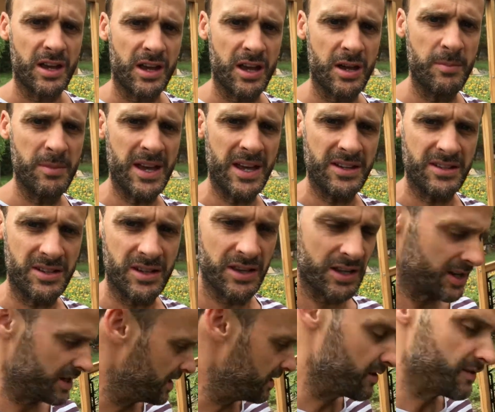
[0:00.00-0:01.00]
commit to
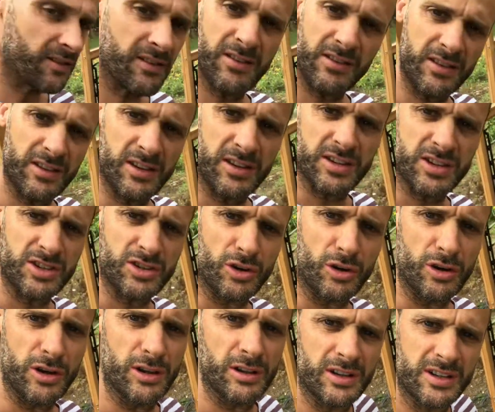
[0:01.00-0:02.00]
the, the
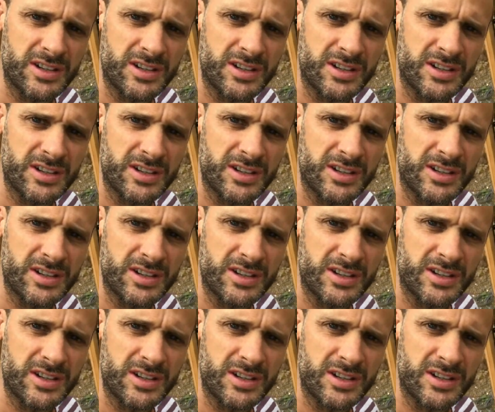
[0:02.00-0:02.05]
soil.